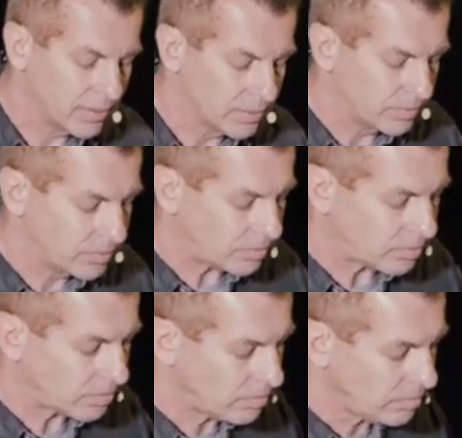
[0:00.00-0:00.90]

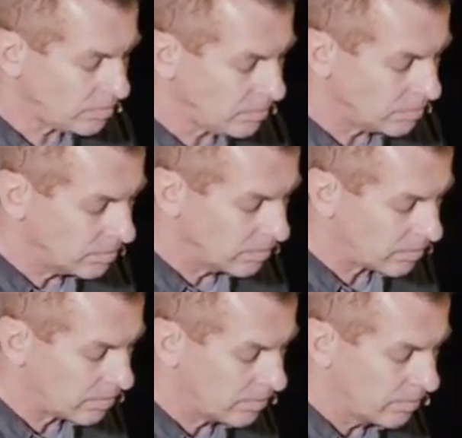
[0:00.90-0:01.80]

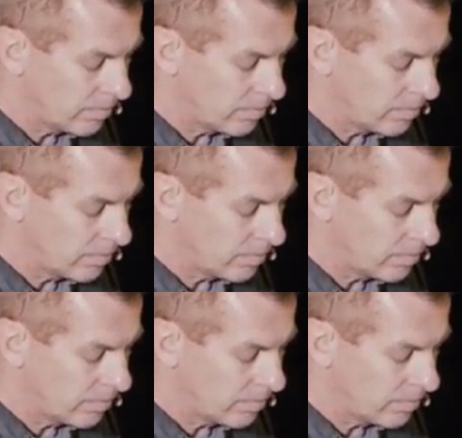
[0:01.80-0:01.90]
Nothing is said.